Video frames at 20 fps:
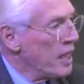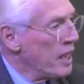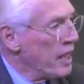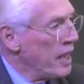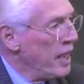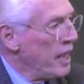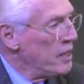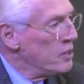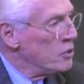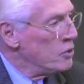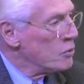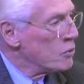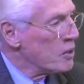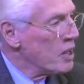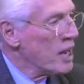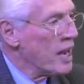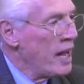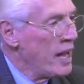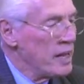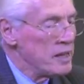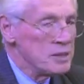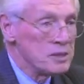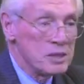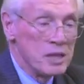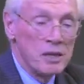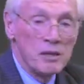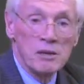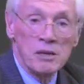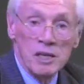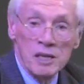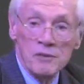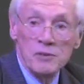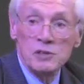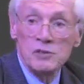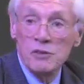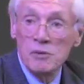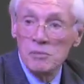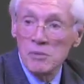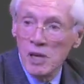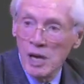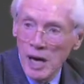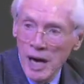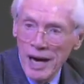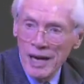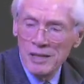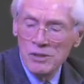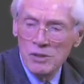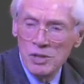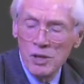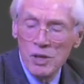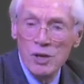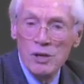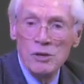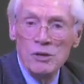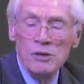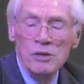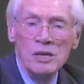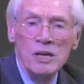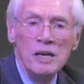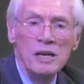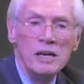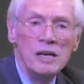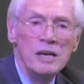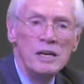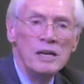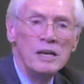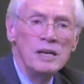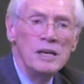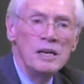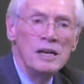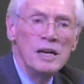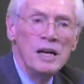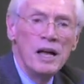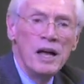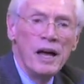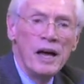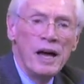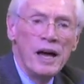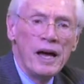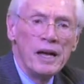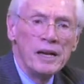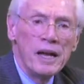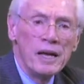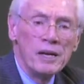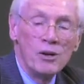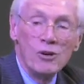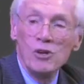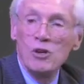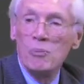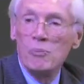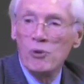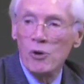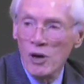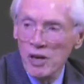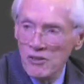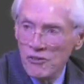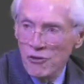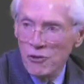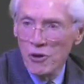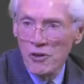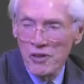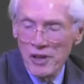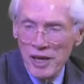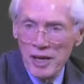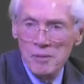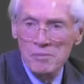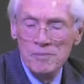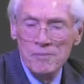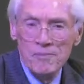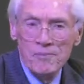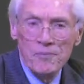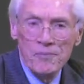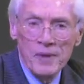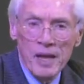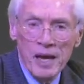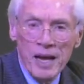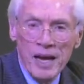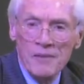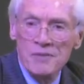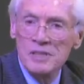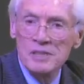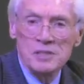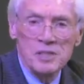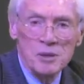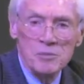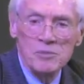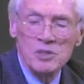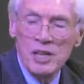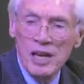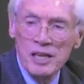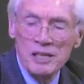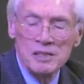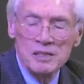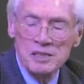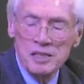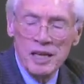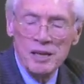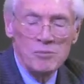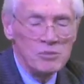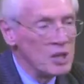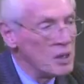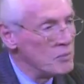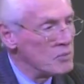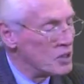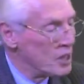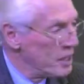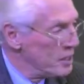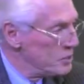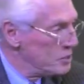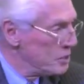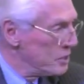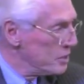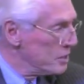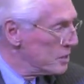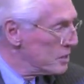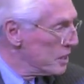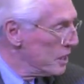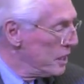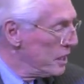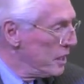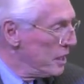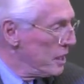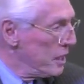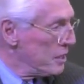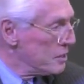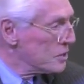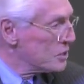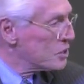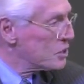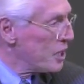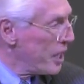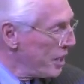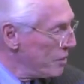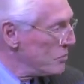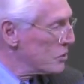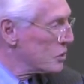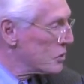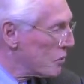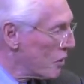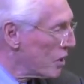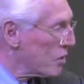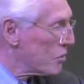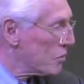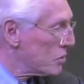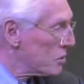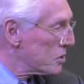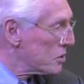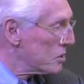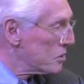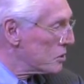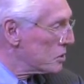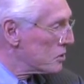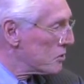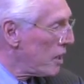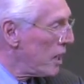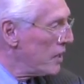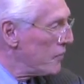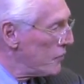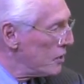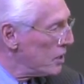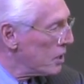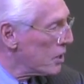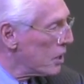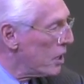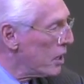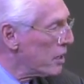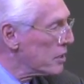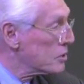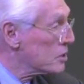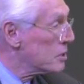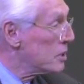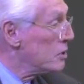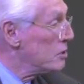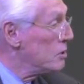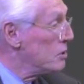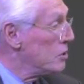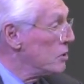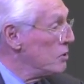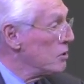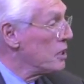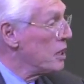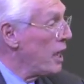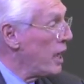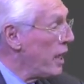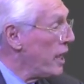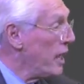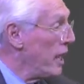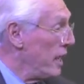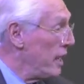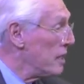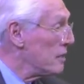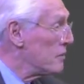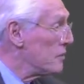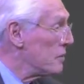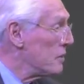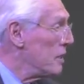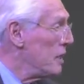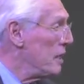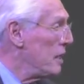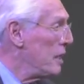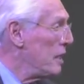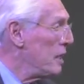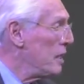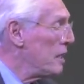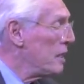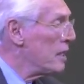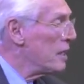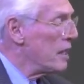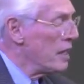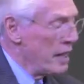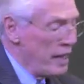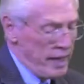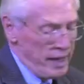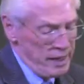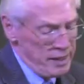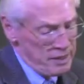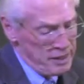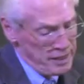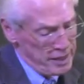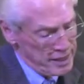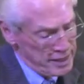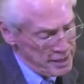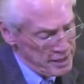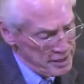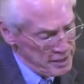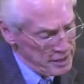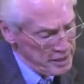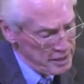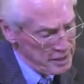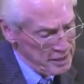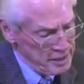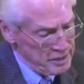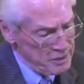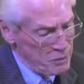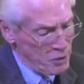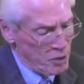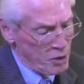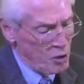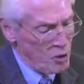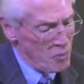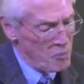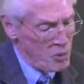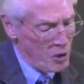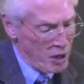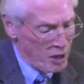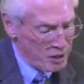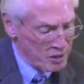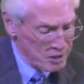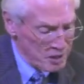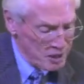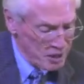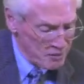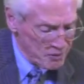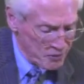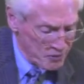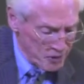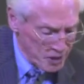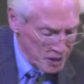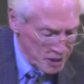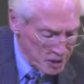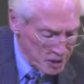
and you realize they're gifts from God to you, and I know you pray for them. They have the same temptations, the same struggles and strife in their hearts that you and I have, and we're all part of